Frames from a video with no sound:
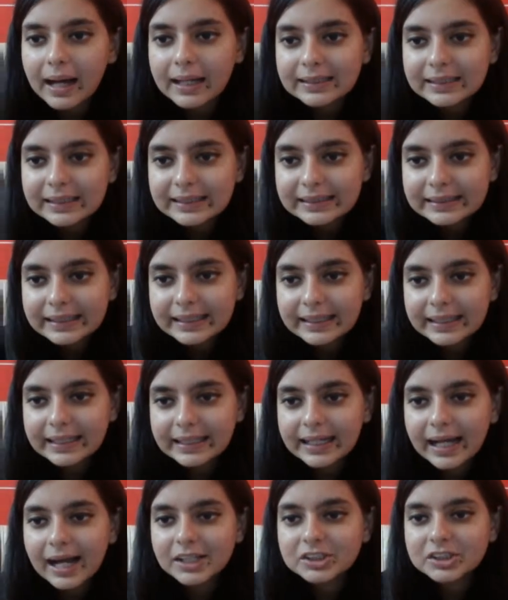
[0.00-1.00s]

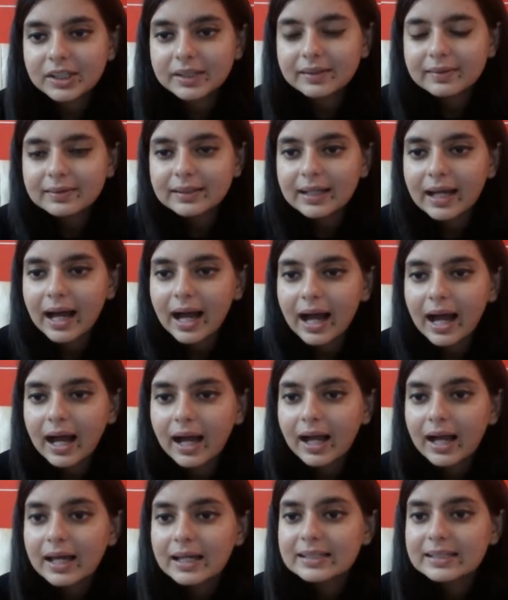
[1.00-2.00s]
Aditi,
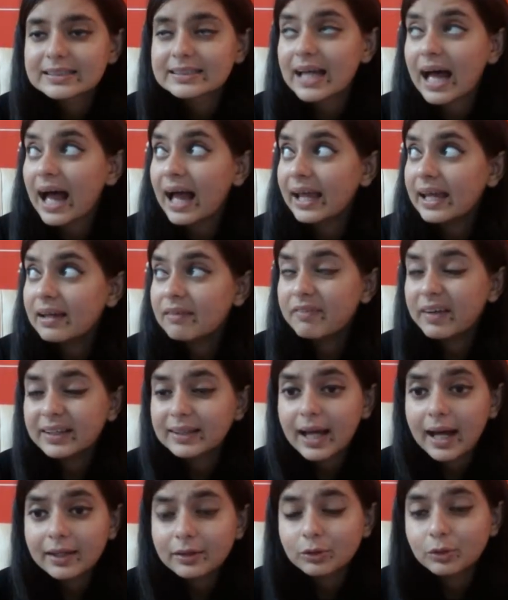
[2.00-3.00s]
Achintya, Sai,
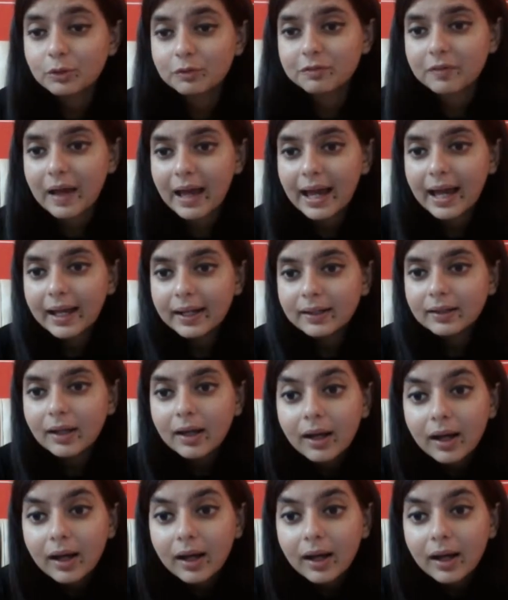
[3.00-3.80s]
Vedantu fan.